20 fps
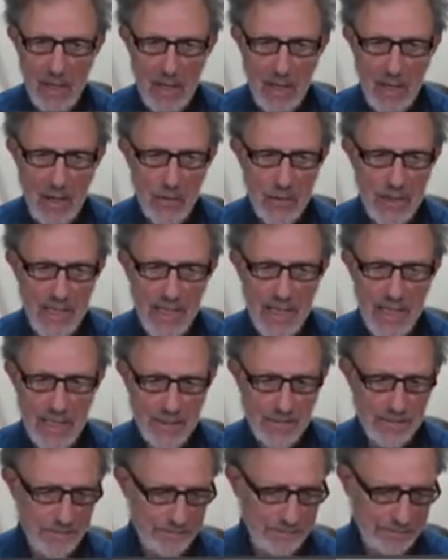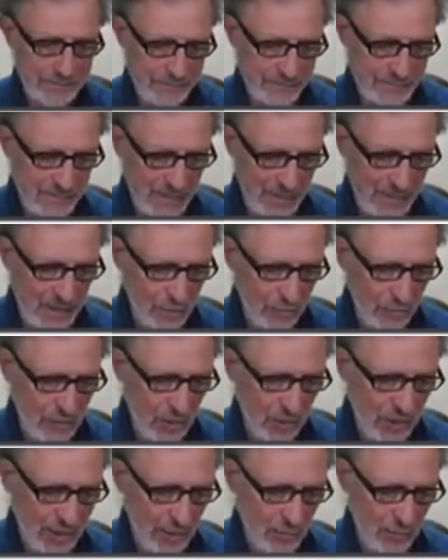Okay, let's
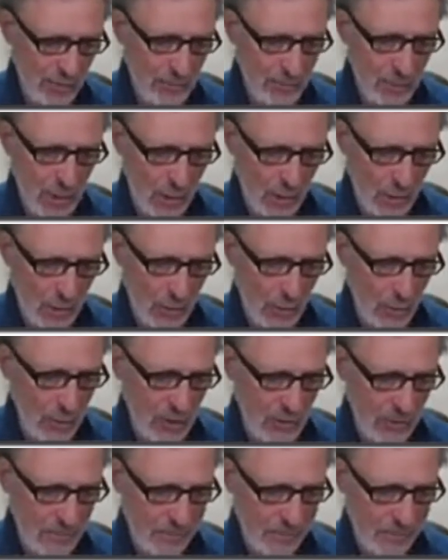look at some code.